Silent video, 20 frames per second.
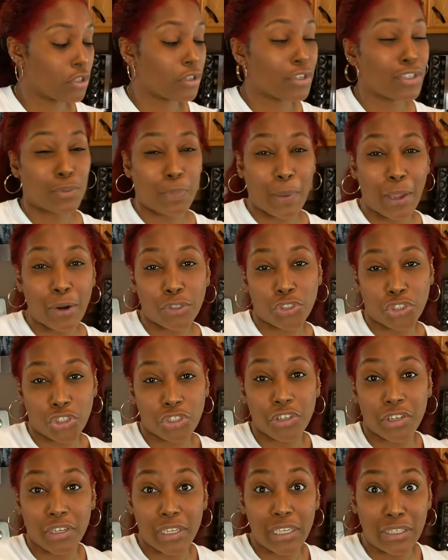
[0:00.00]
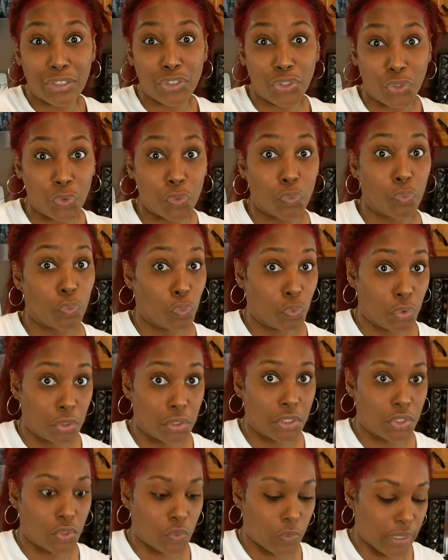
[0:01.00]
because powdered sugar is
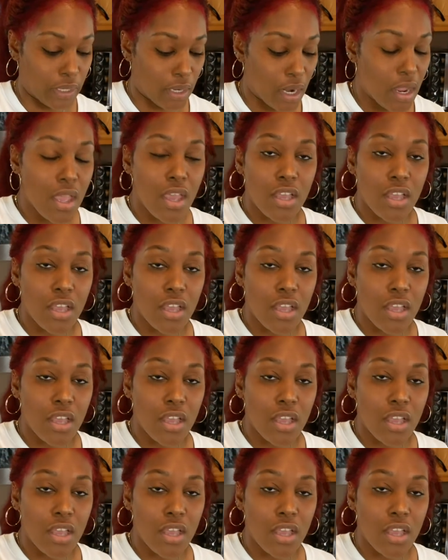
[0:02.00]
really sweet.